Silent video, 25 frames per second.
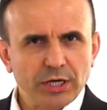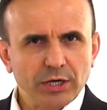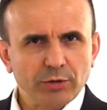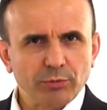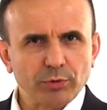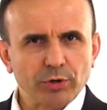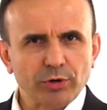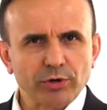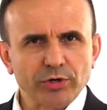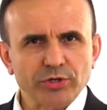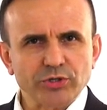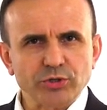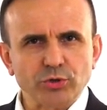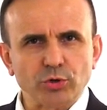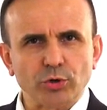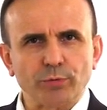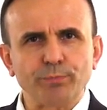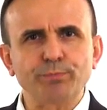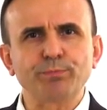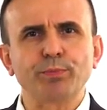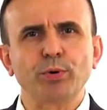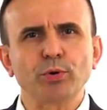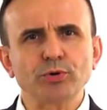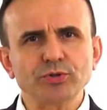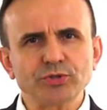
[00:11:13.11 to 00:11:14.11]
whereas your
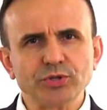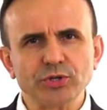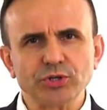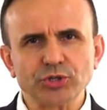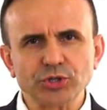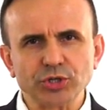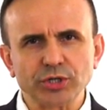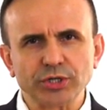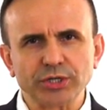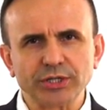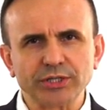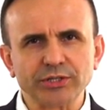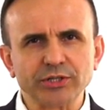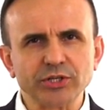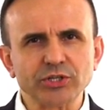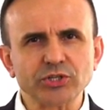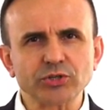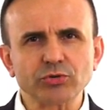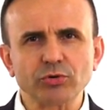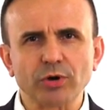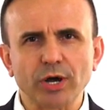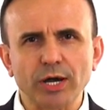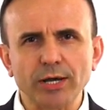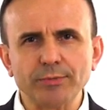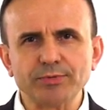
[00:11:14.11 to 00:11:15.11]
positioning
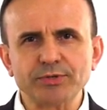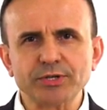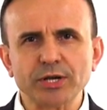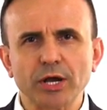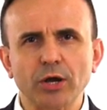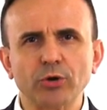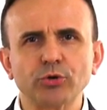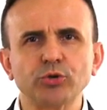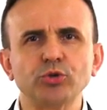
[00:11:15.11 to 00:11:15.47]
describes how